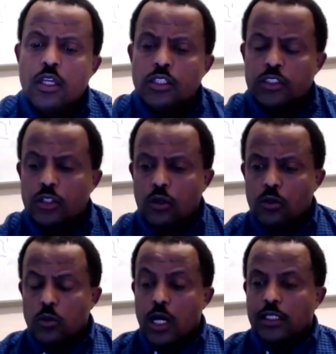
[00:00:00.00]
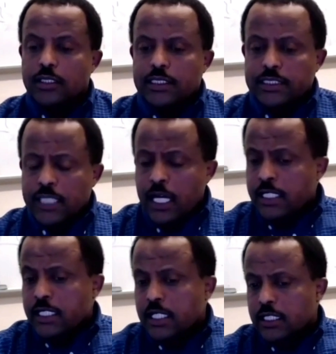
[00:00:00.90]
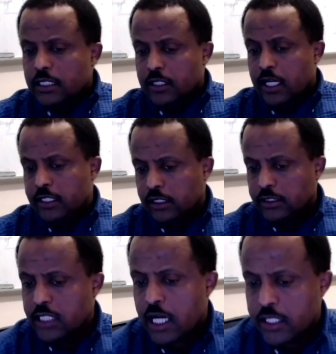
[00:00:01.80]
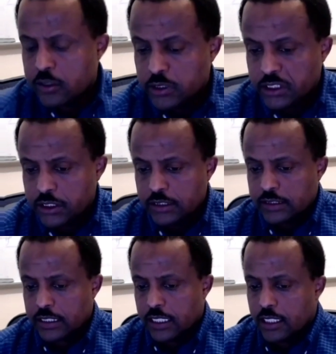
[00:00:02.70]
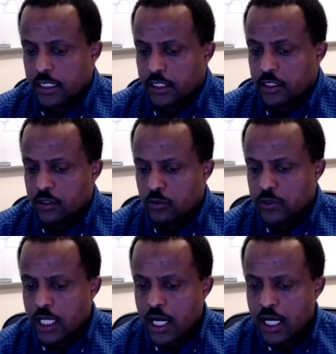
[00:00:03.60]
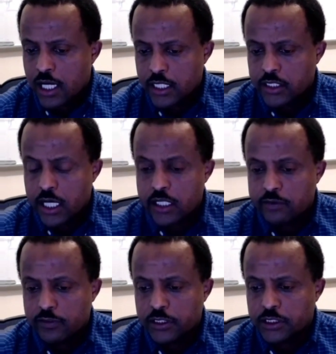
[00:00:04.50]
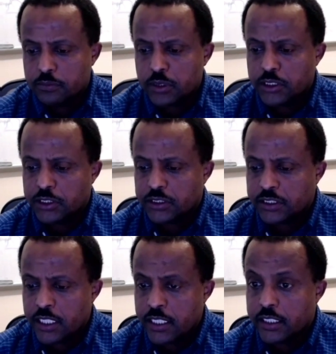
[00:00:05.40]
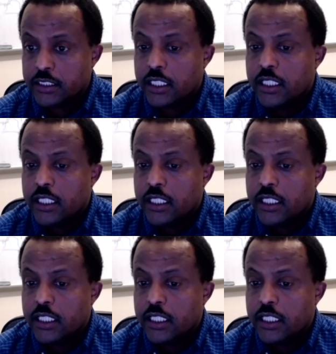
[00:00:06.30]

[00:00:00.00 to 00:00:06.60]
So uh, the standard radial tire, which is, uh, you know, the high tire inflation pressure setting,